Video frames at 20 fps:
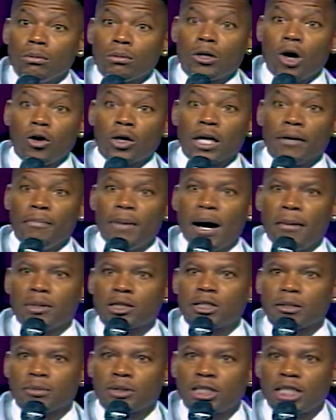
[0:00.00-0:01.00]
Go get mama
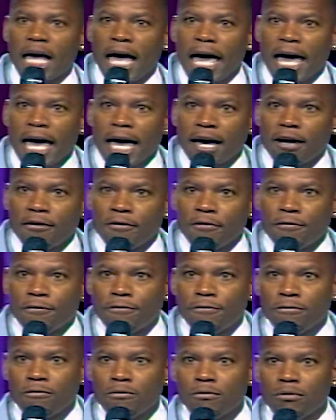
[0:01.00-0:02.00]
some salve.
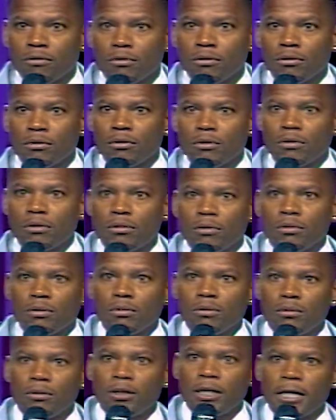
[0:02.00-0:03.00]

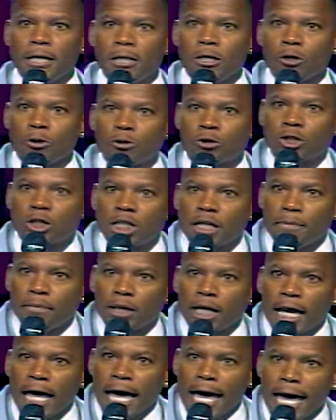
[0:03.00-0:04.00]
Lay your
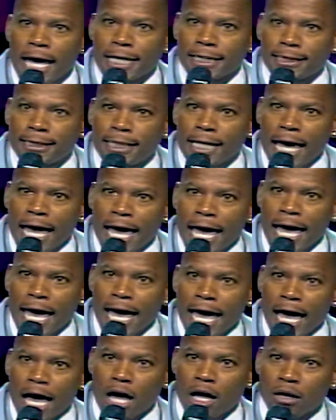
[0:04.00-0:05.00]
simple ass
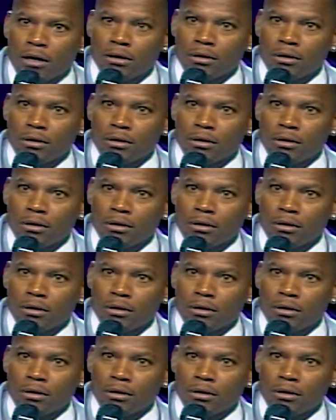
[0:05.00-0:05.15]
down.